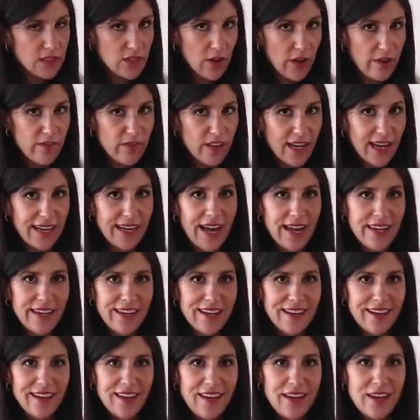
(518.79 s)
so I feel like I
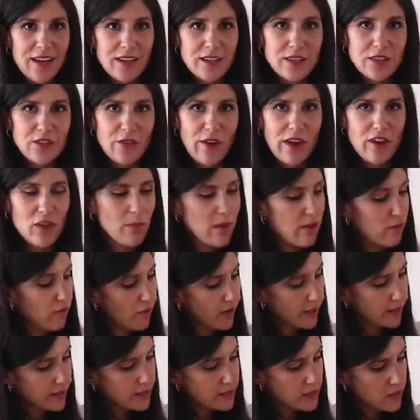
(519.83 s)
can scratch my
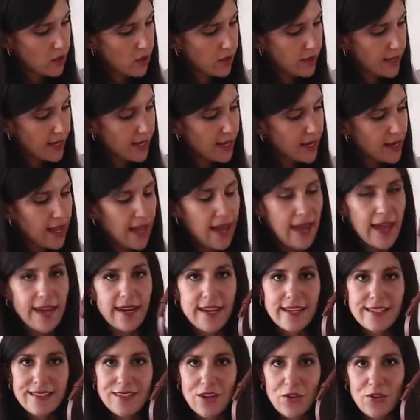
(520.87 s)
fingers on it
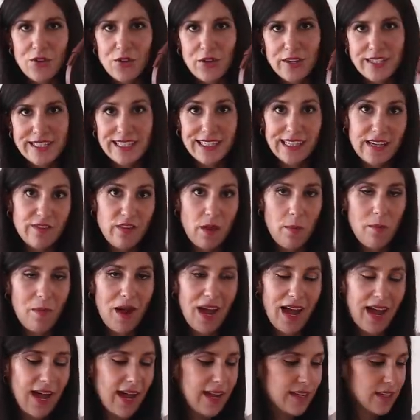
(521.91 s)
and it's not going to leave a
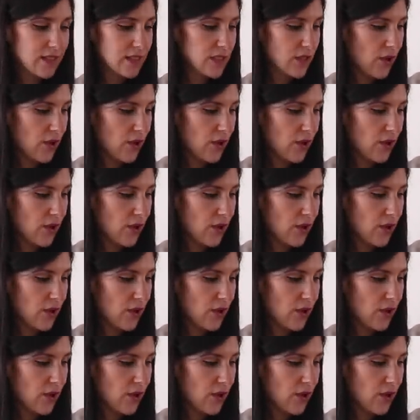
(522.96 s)
mark.